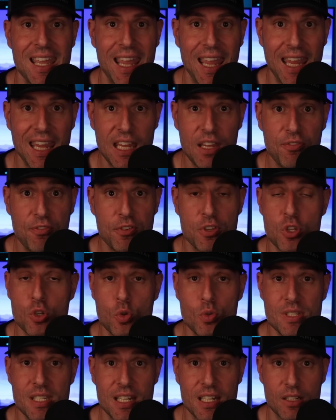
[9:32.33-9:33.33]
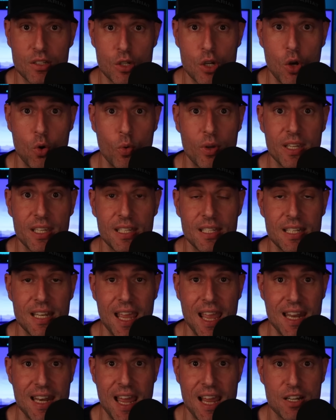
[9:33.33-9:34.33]
if you didn't go in
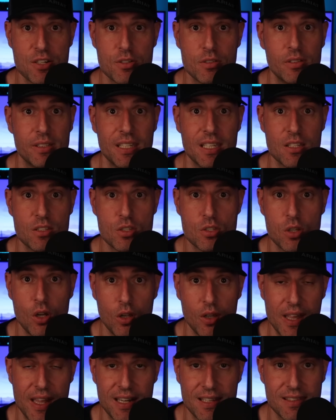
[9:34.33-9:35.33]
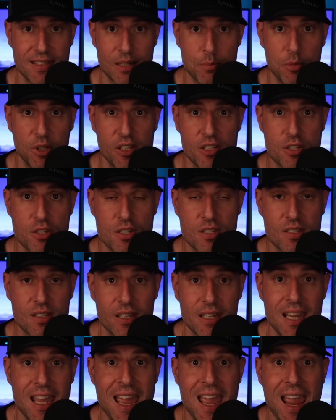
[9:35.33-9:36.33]
and actually install anything maliciously